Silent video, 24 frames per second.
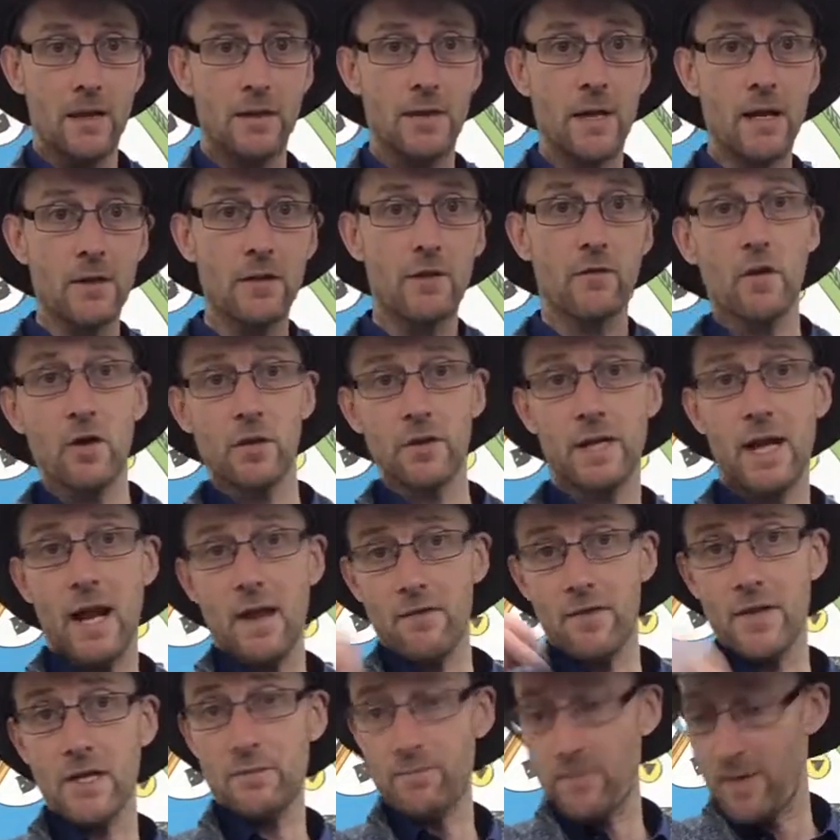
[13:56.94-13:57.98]
Now, you've got to
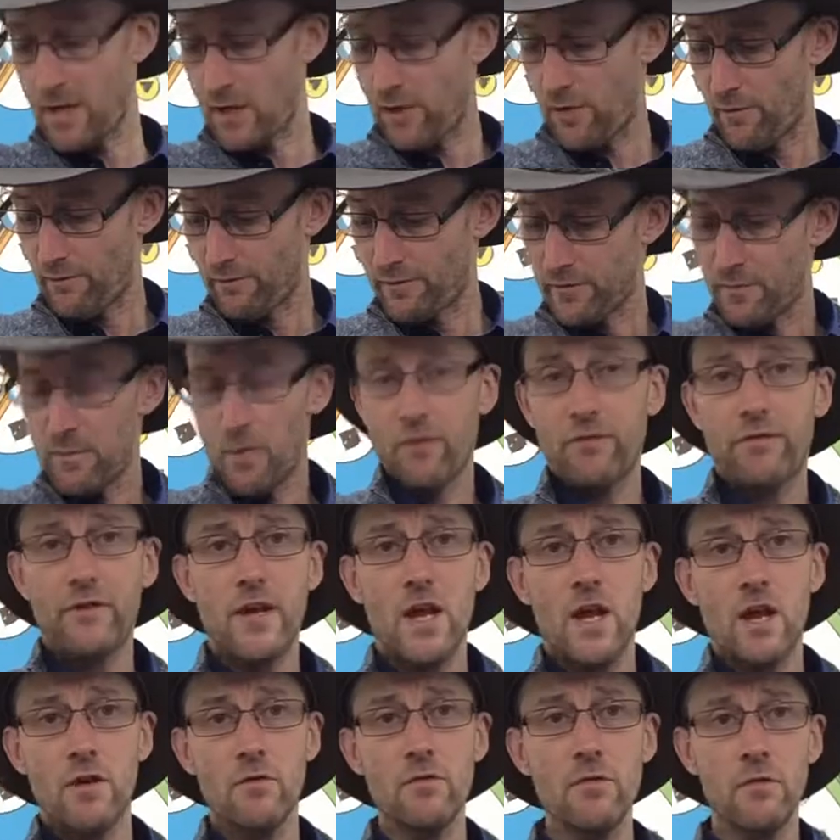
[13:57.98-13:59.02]
get this bit comfortable for
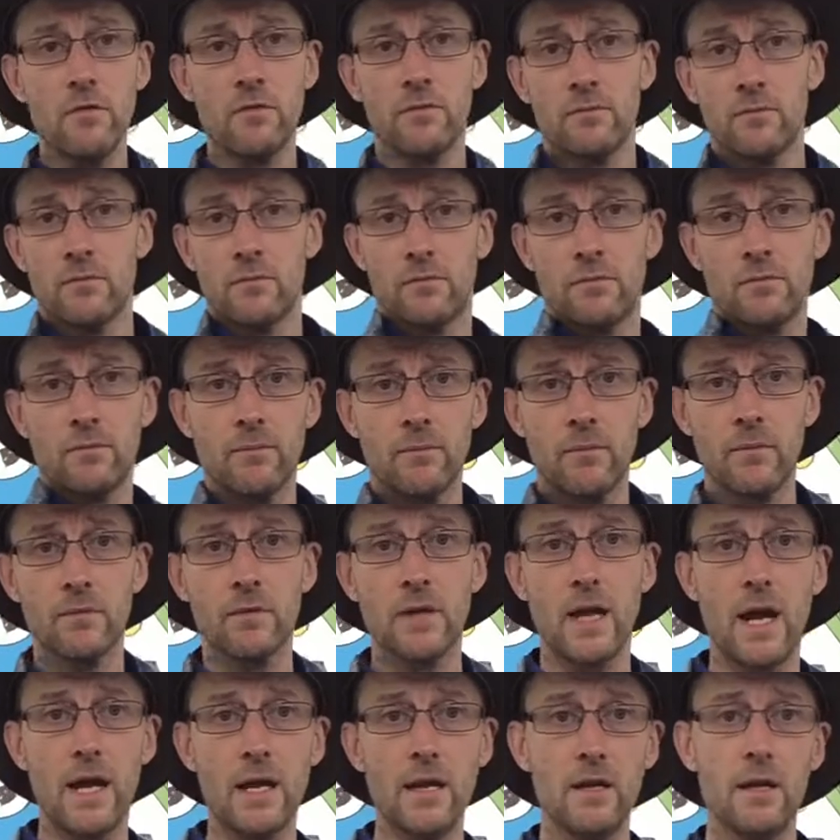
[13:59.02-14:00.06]
you.
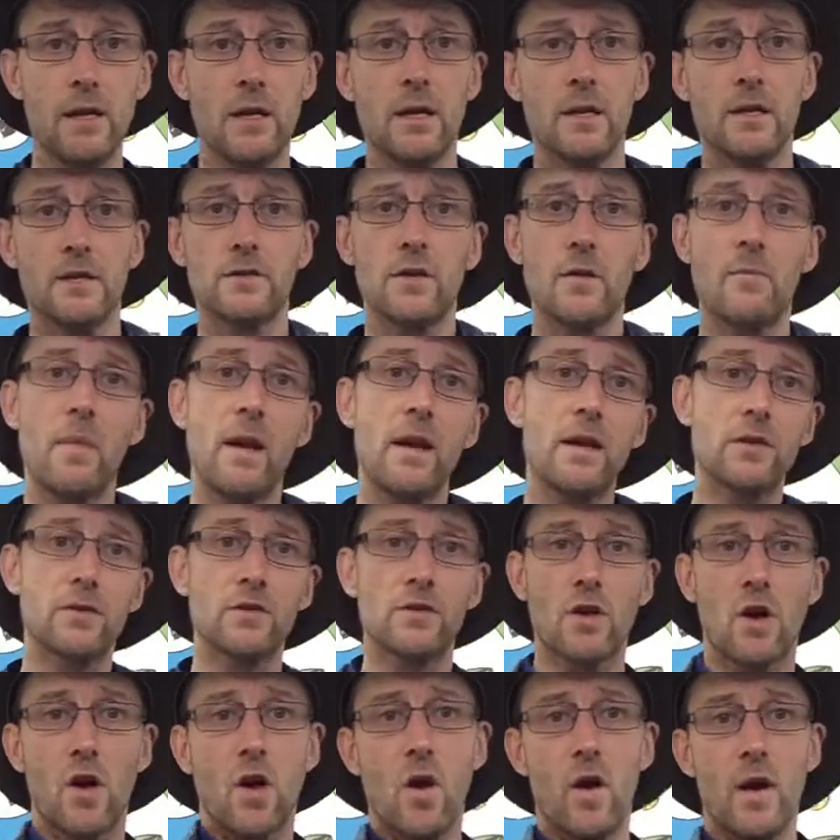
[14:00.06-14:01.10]
Okay? So make
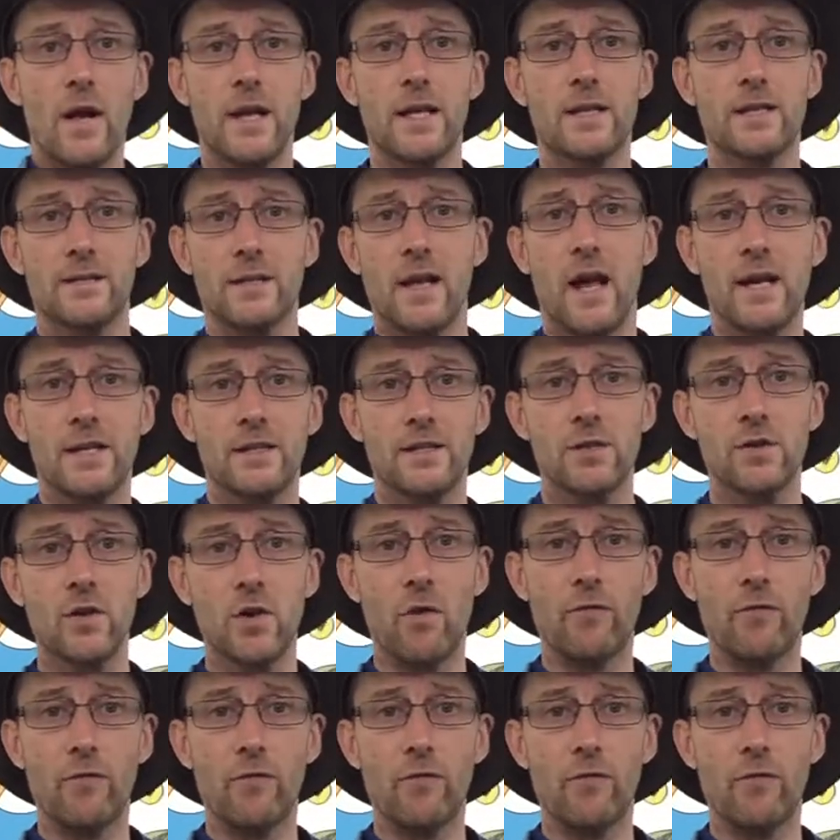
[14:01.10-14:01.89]
sure it's nice and